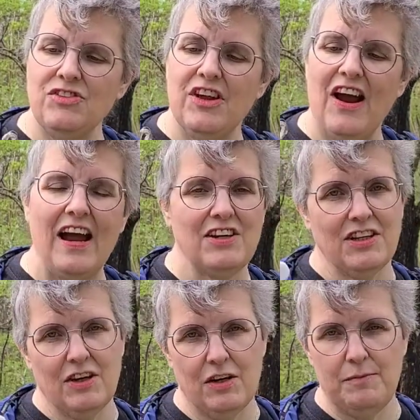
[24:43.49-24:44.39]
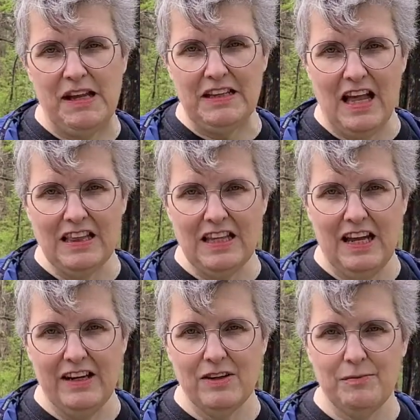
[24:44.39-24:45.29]
They're actually going to be a lot
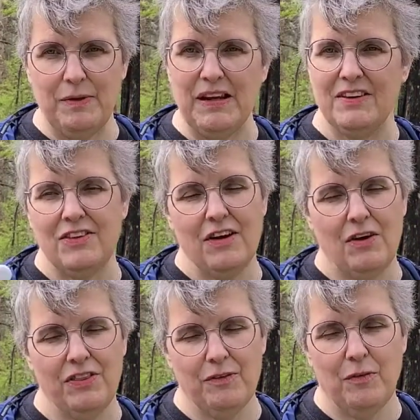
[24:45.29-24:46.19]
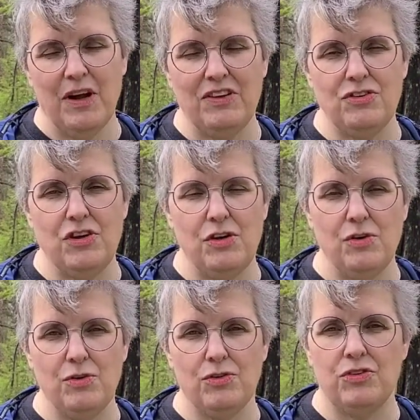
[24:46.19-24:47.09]
lighter because the other ones
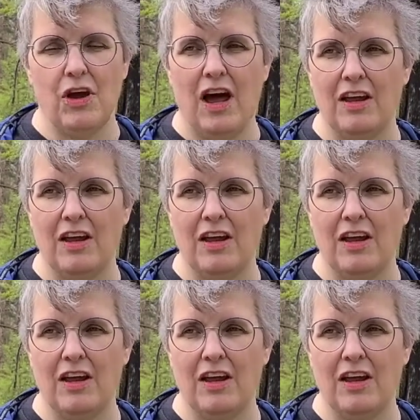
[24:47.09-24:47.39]
used